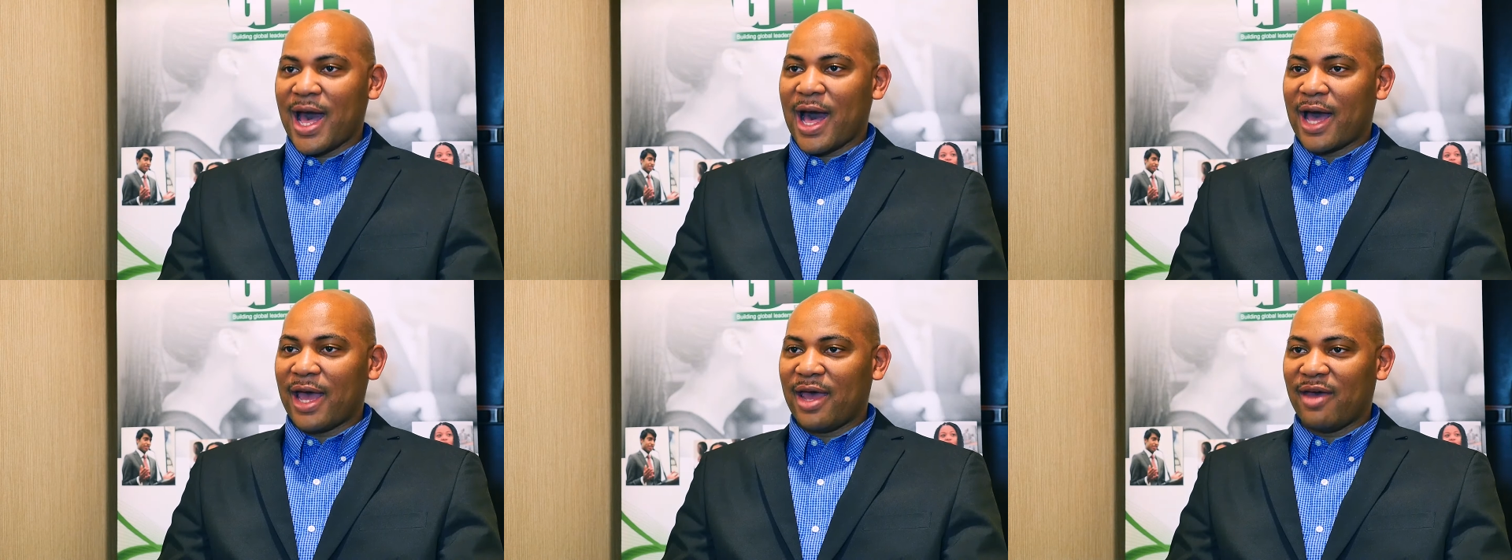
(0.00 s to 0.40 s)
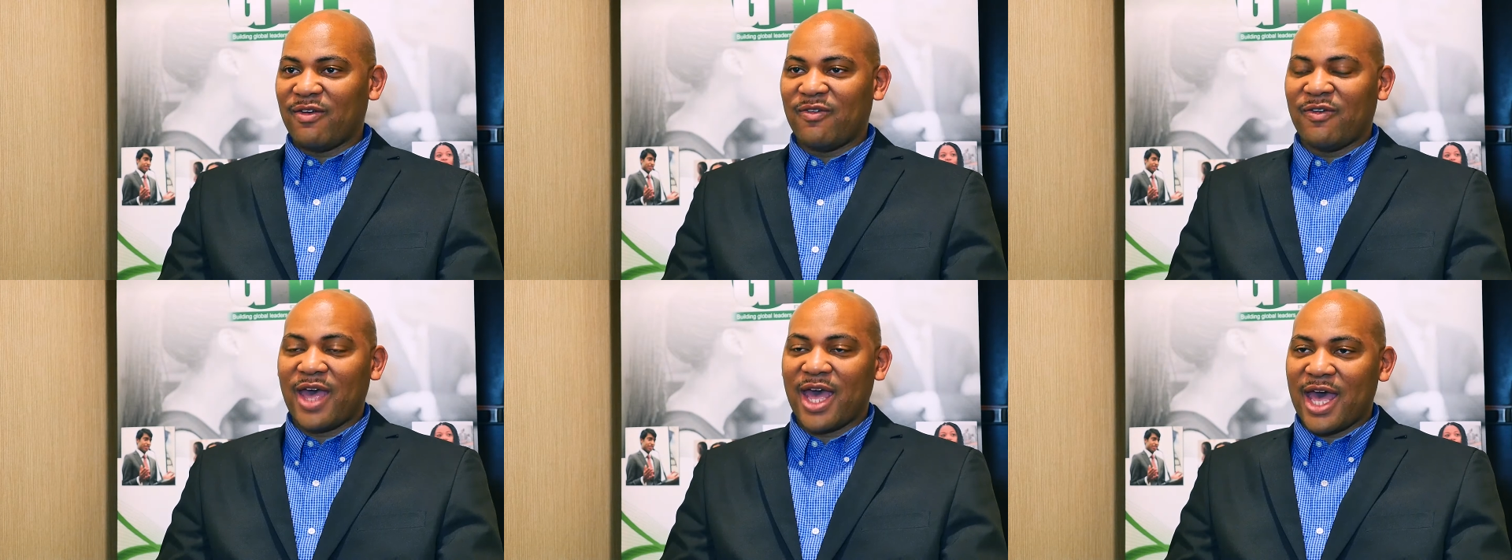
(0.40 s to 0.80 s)
I
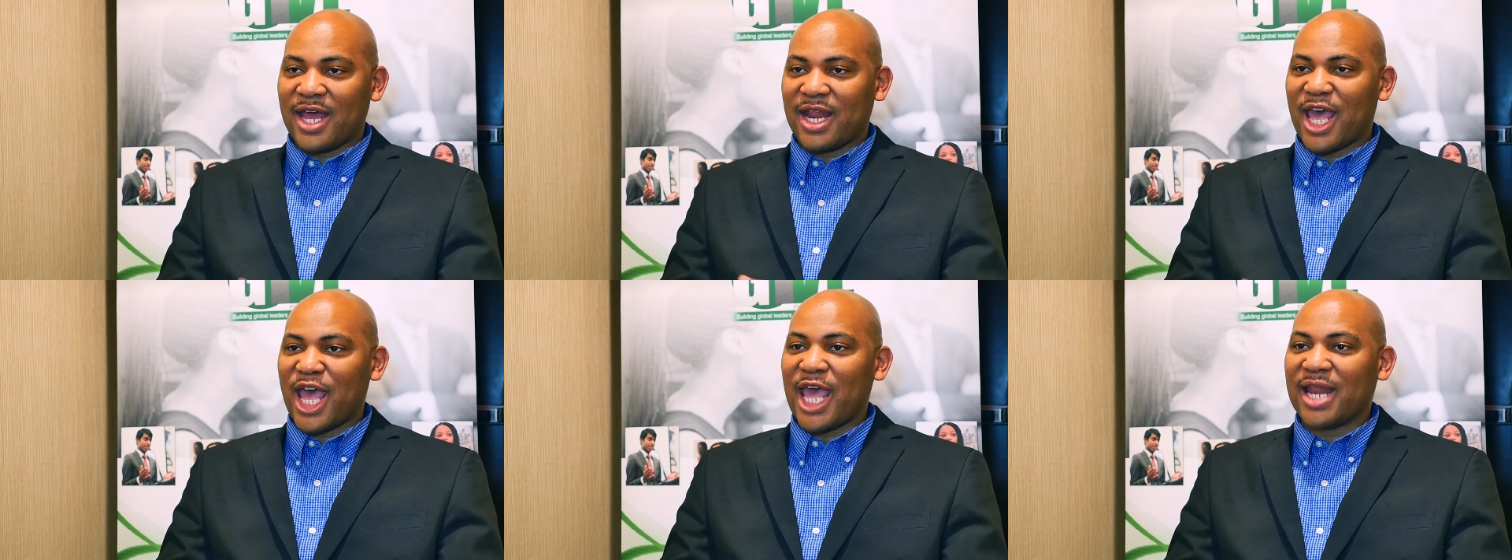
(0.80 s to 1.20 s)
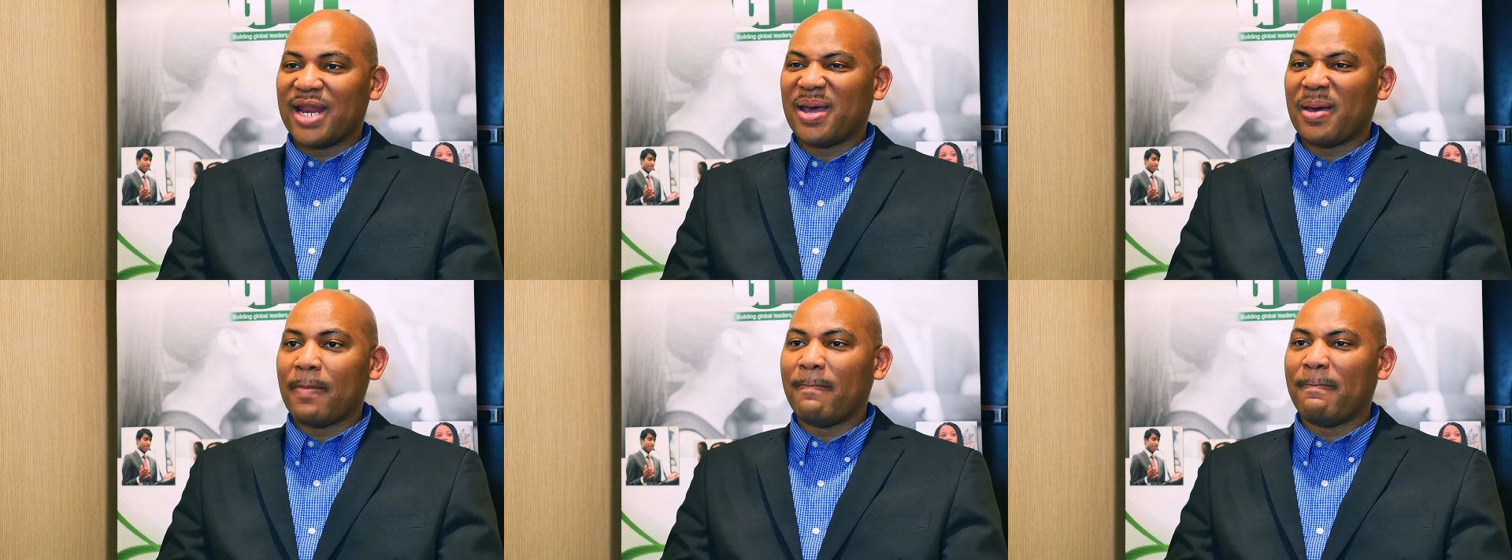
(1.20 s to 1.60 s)
have had an
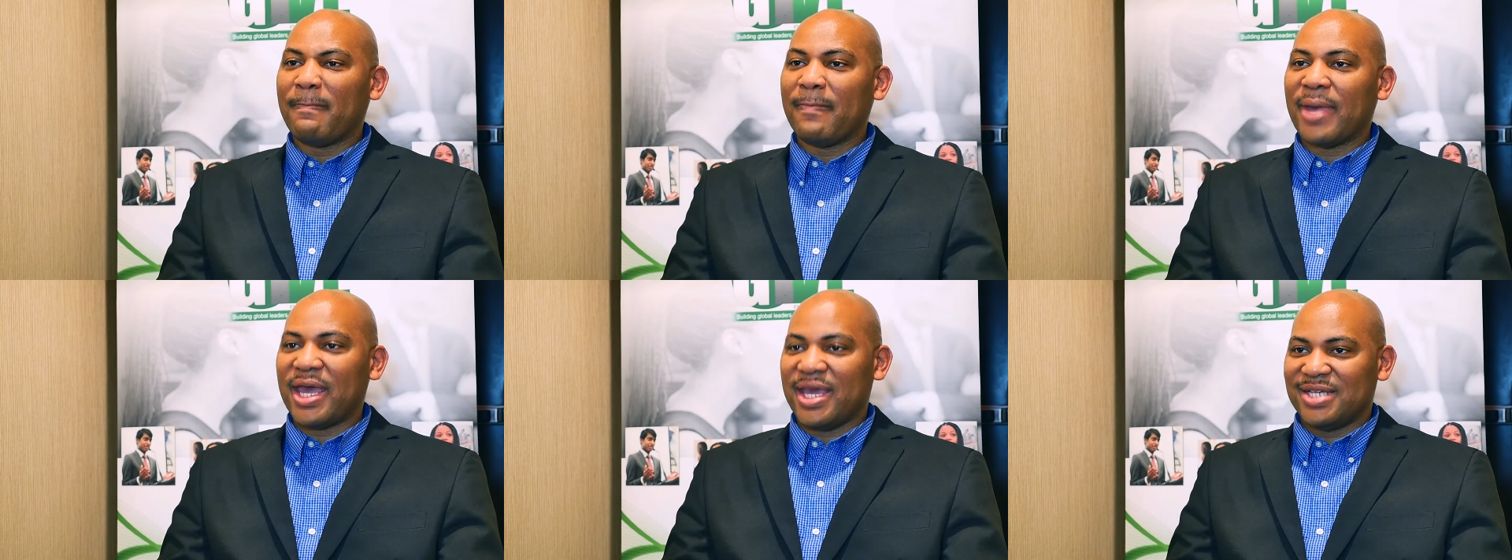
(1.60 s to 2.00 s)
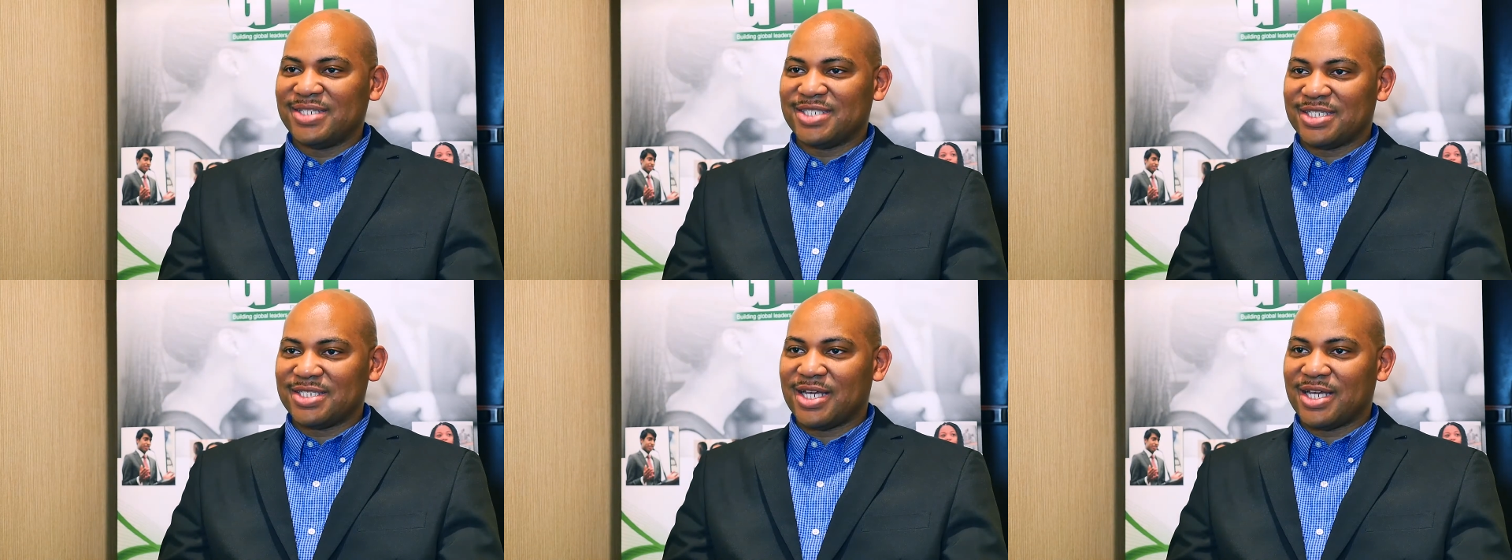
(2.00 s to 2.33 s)
amazing